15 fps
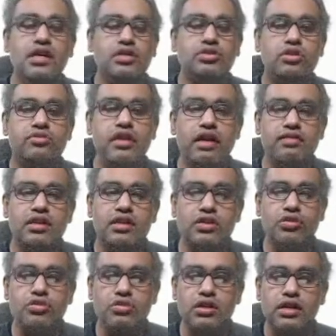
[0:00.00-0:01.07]
So we have the
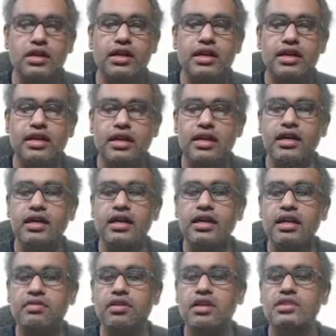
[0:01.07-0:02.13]
root, trunk,
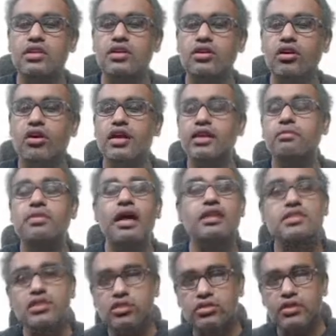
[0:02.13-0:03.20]
division, chord and
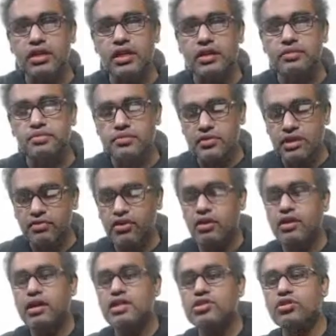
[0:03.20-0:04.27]
branches over here. If you
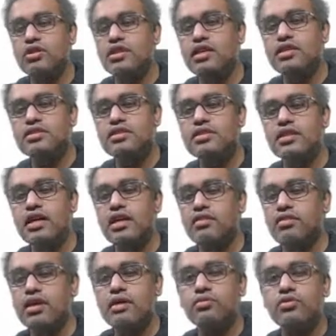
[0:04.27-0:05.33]
understood this, then
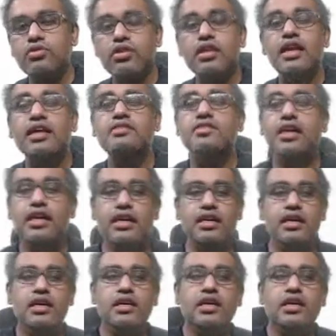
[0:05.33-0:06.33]
we can move to the next slide.